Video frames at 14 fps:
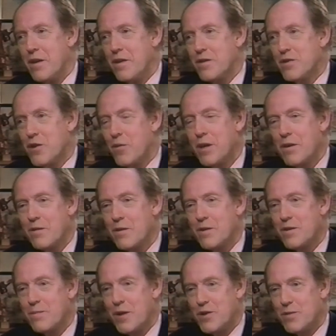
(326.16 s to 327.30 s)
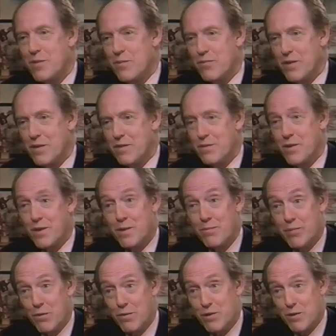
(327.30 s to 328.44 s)
So here is Benjamin Britten, the
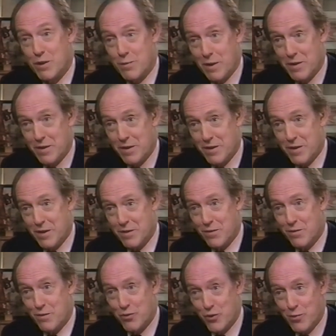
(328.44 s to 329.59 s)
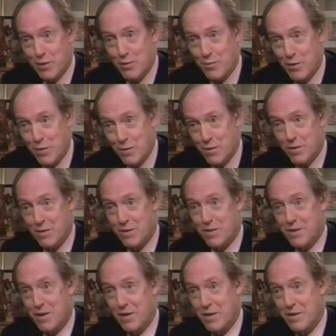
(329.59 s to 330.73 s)
composer as well as conductor, during the rehearsals
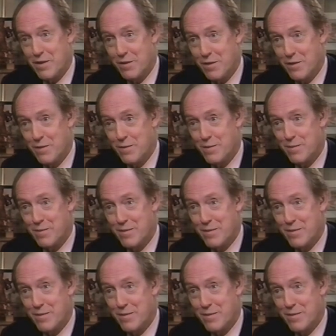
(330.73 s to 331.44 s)
telling you,